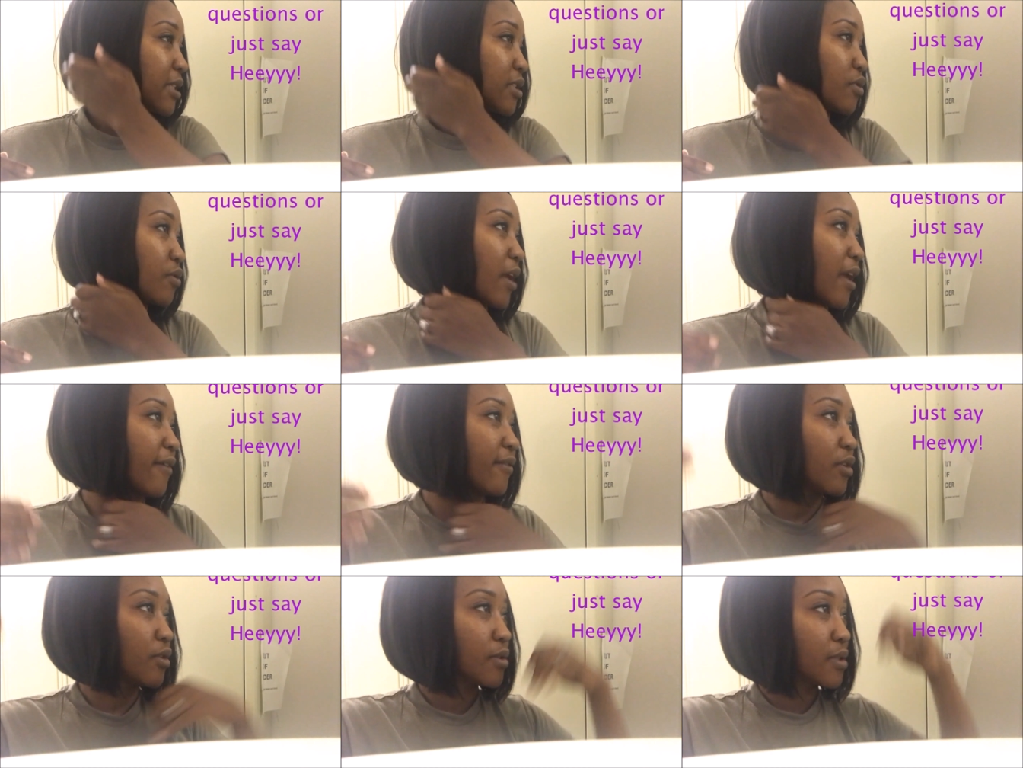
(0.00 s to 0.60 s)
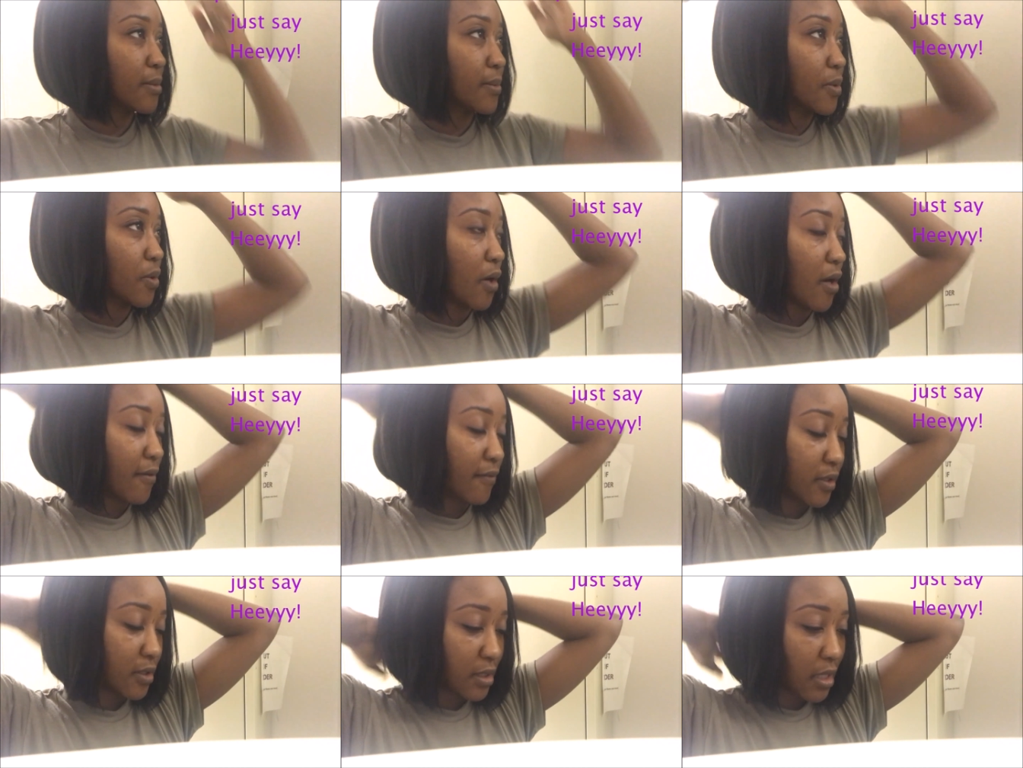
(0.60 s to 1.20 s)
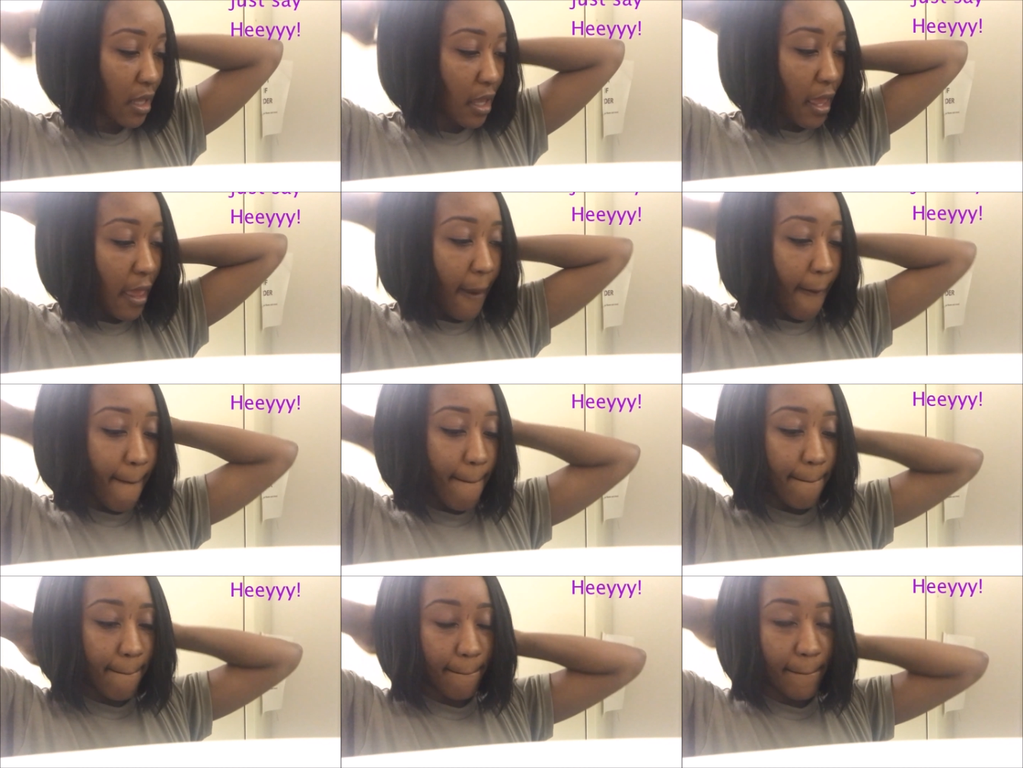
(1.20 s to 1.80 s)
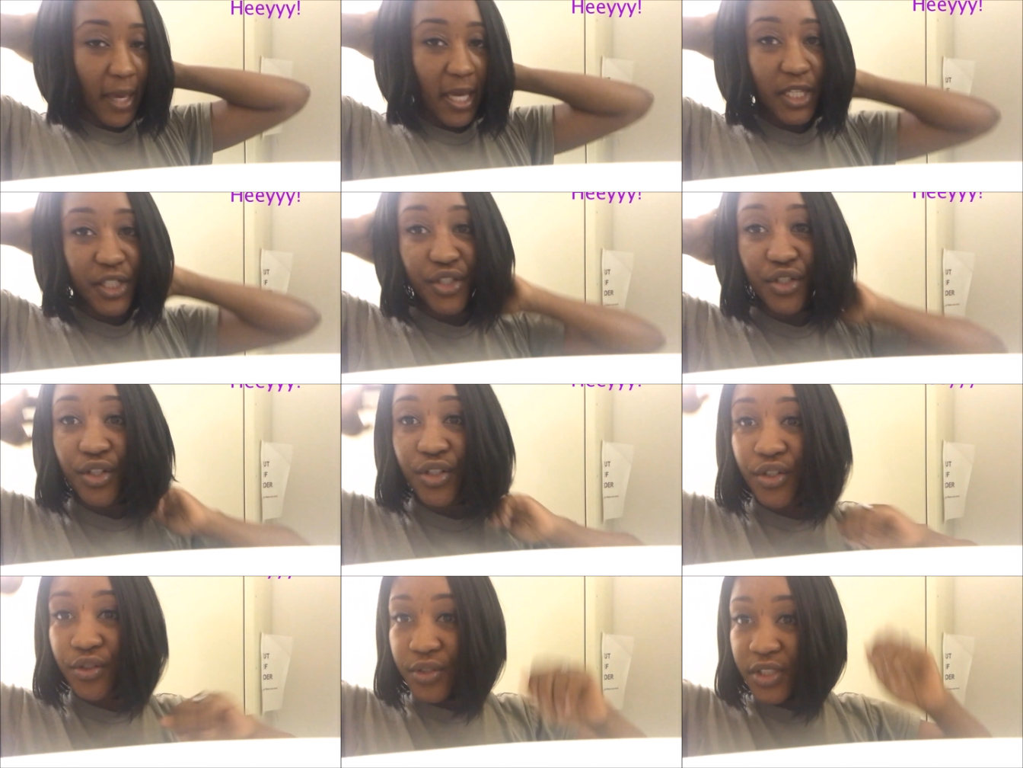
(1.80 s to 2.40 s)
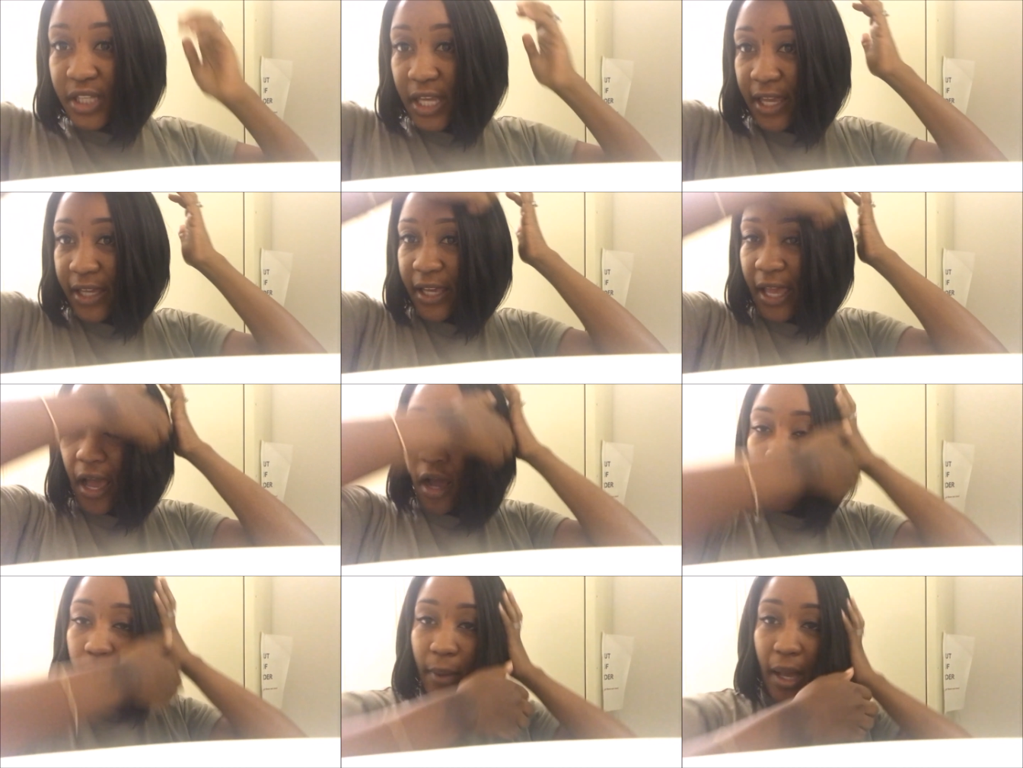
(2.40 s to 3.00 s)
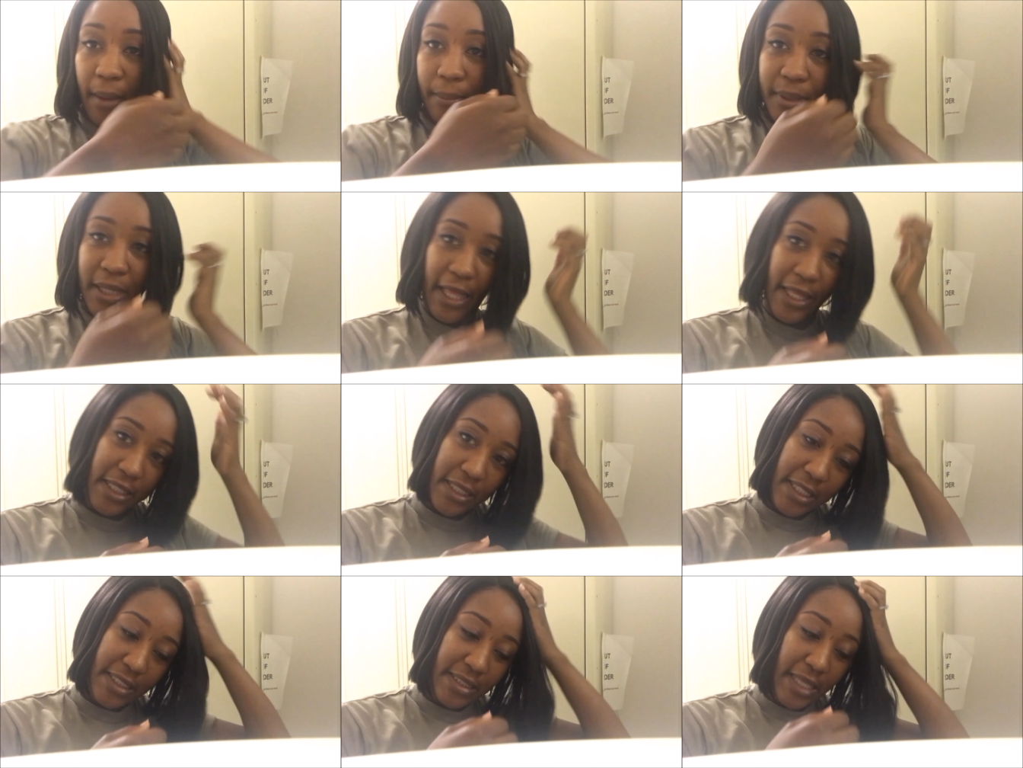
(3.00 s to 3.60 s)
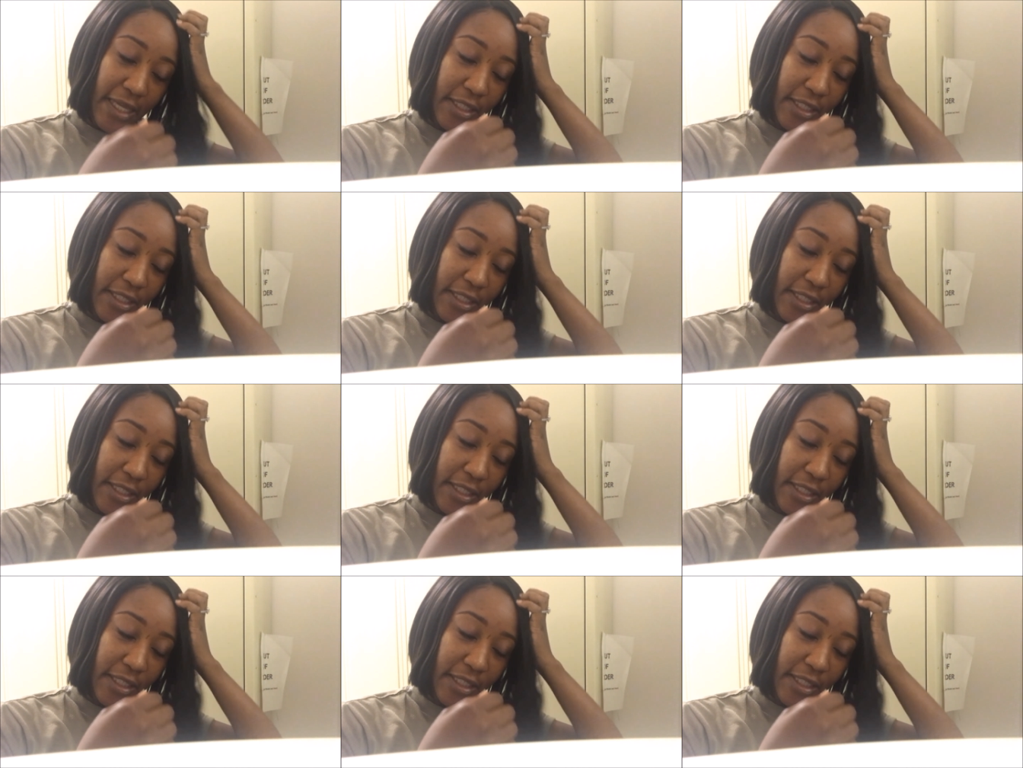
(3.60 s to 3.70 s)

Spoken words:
I do have new subscribers, make sure you check out my playlist.